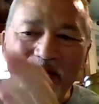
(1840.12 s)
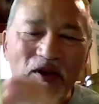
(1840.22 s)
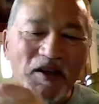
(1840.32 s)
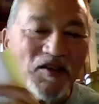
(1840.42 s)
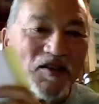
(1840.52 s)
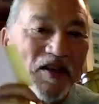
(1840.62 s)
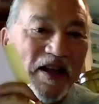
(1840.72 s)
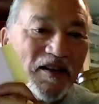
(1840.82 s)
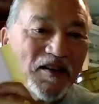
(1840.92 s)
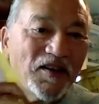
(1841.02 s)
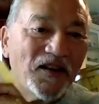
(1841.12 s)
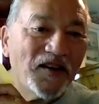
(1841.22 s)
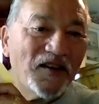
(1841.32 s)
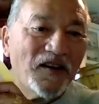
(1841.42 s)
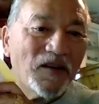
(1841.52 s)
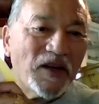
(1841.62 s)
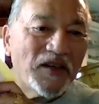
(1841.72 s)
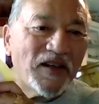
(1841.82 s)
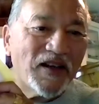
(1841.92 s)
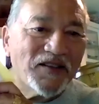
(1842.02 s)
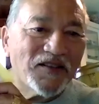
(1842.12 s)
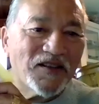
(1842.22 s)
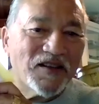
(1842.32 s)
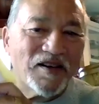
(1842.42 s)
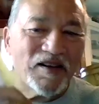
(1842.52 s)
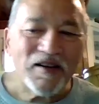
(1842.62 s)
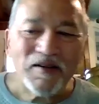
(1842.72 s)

book. It just landed on my desk uh,